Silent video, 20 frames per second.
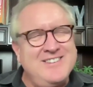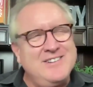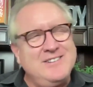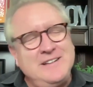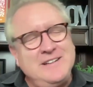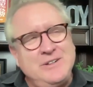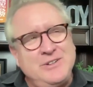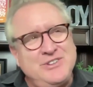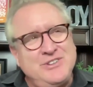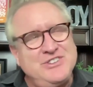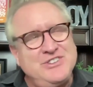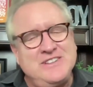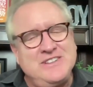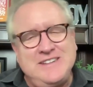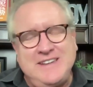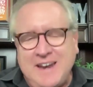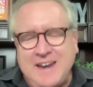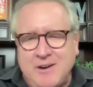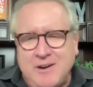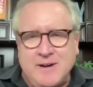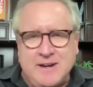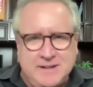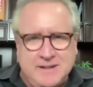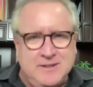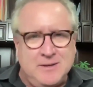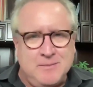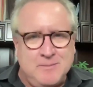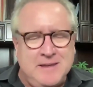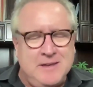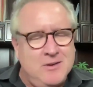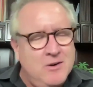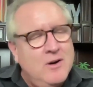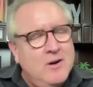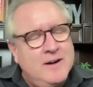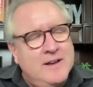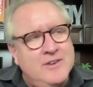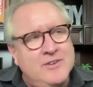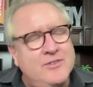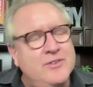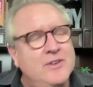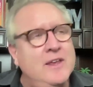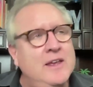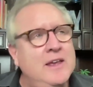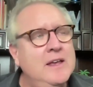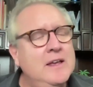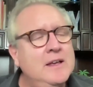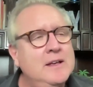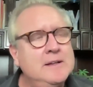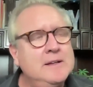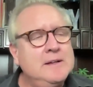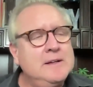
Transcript: it's a little scary to me, honestly.